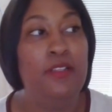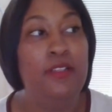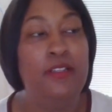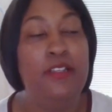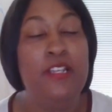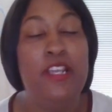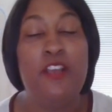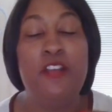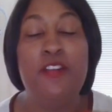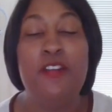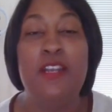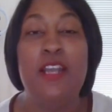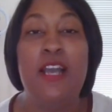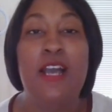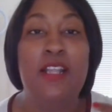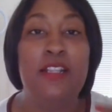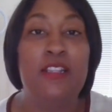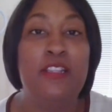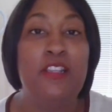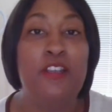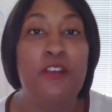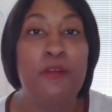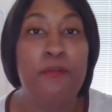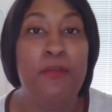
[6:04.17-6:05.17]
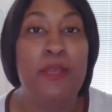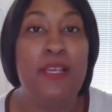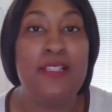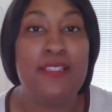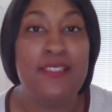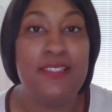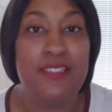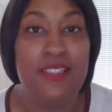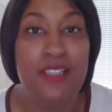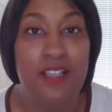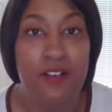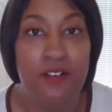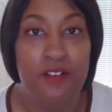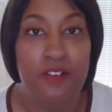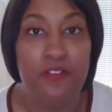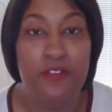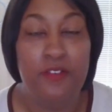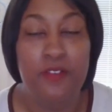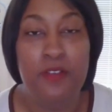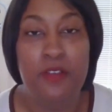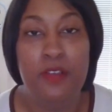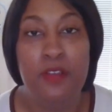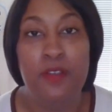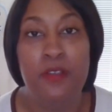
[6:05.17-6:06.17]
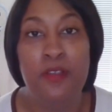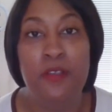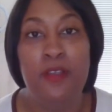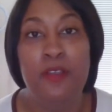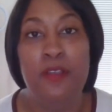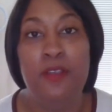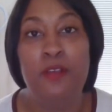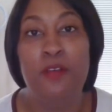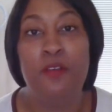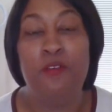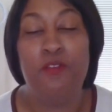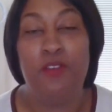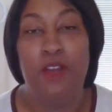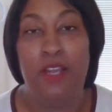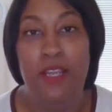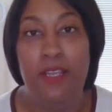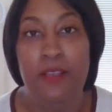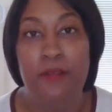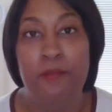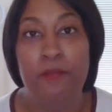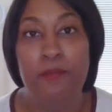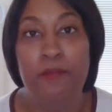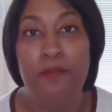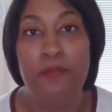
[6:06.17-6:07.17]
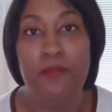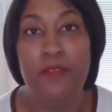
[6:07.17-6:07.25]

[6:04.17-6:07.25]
they're not their best self, right?